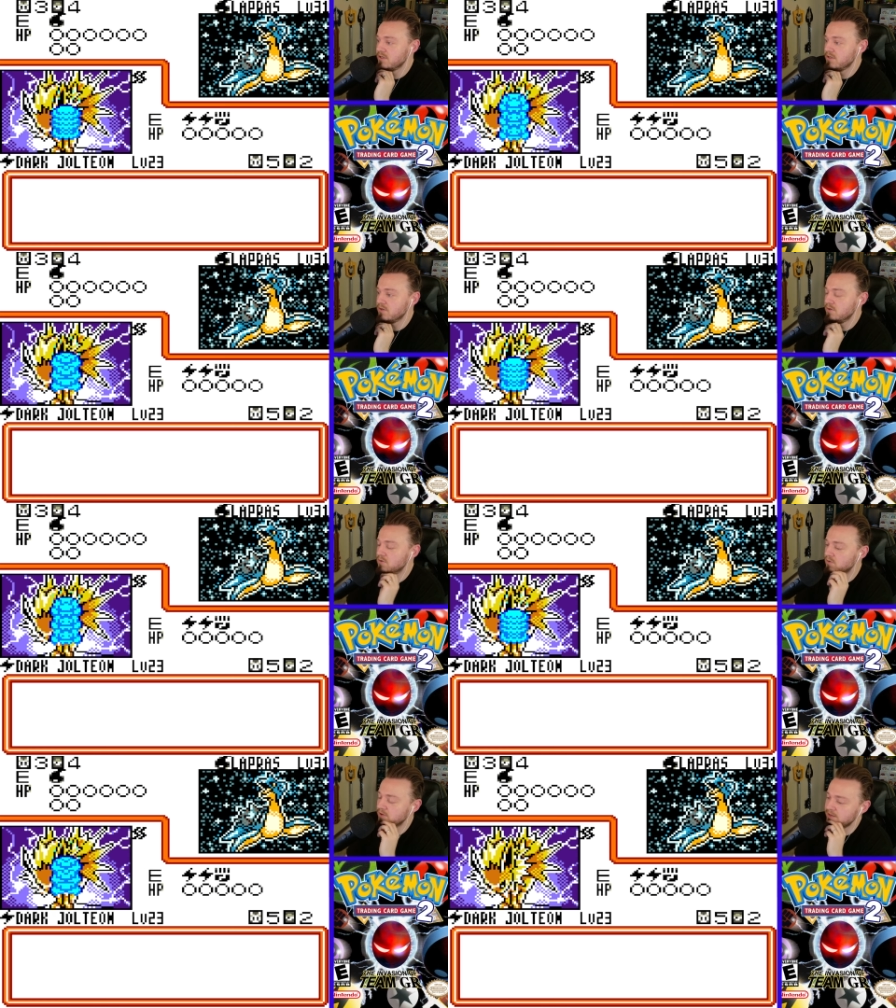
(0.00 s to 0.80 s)

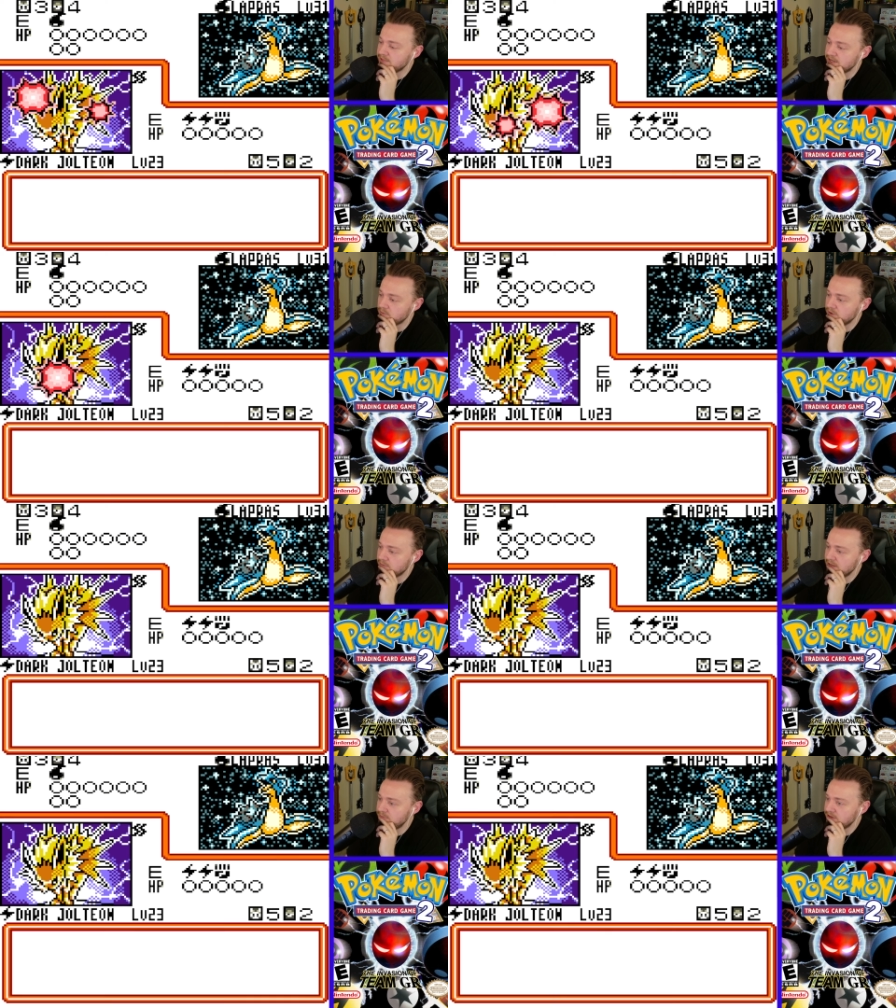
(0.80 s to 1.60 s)
Ooh, wait a minute. We
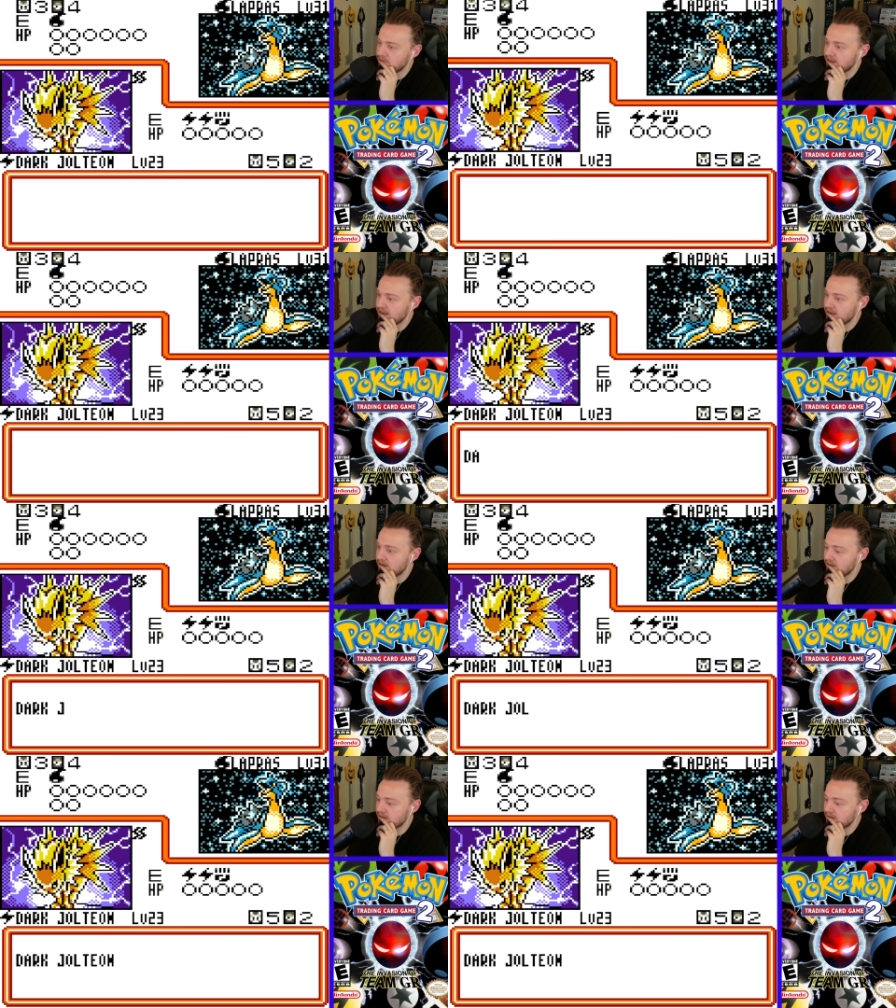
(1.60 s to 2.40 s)
might be okay here.